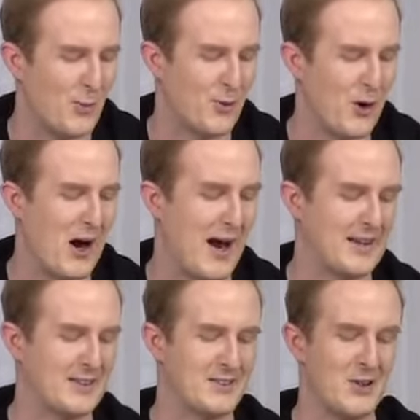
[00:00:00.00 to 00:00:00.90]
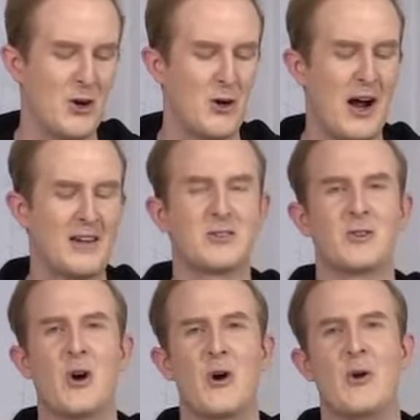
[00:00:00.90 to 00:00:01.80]
prize. All right,
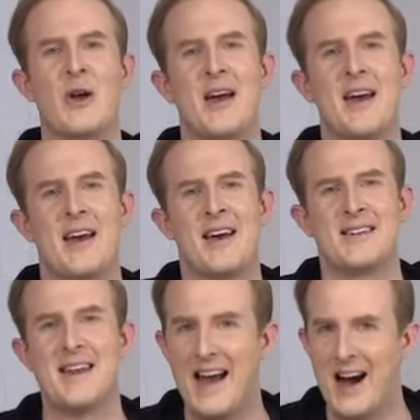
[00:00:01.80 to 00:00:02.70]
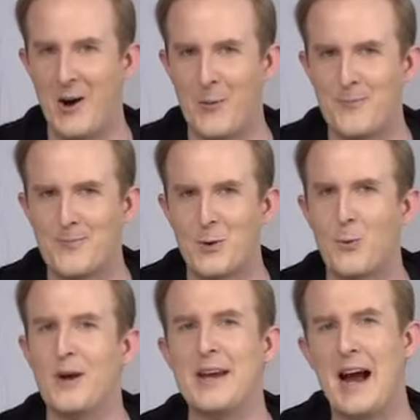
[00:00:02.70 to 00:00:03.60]
so now
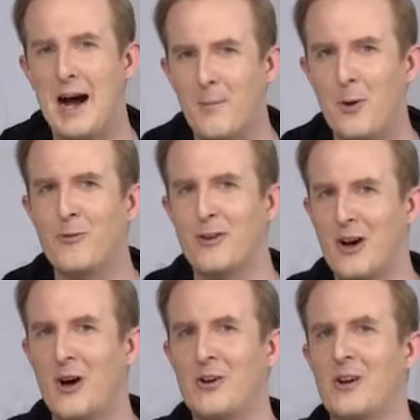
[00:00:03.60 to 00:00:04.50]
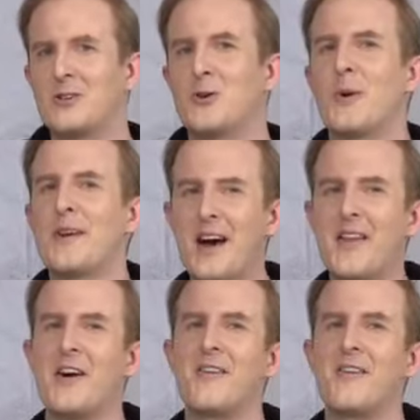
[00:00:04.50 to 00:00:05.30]
we are moving on to another